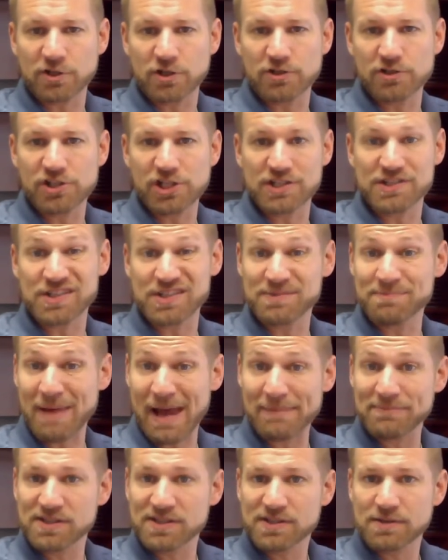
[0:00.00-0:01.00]
Jesus'
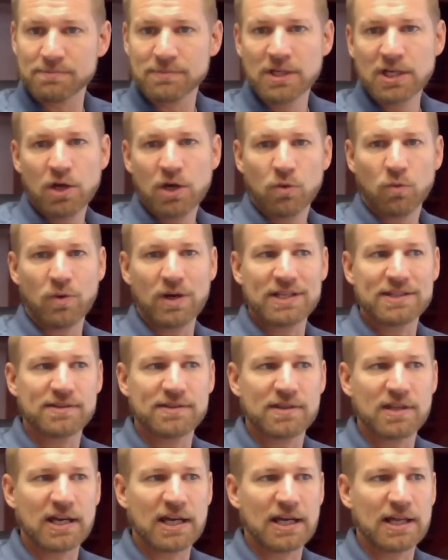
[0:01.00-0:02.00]
baptism, when
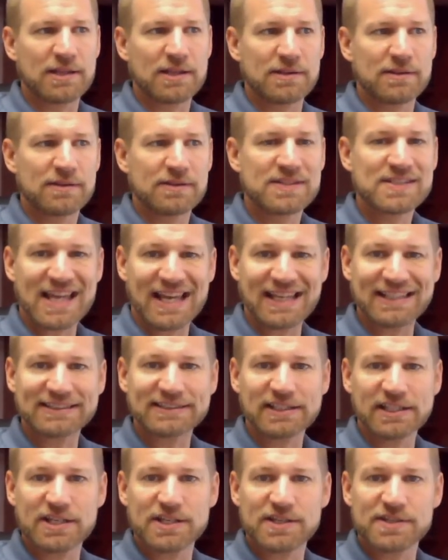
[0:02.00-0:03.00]

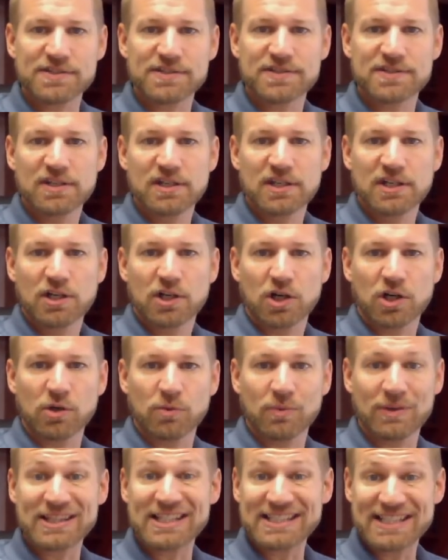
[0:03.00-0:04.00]
Satan
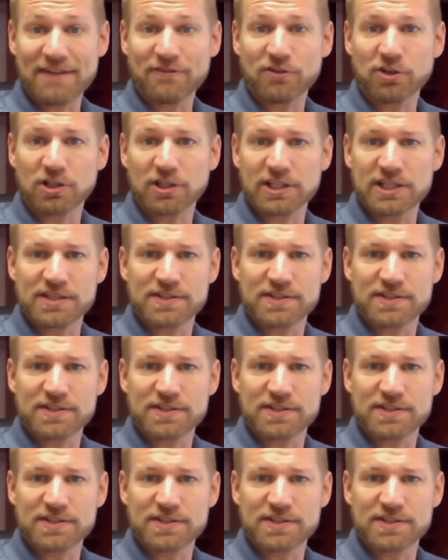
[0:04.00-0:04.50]
when the devil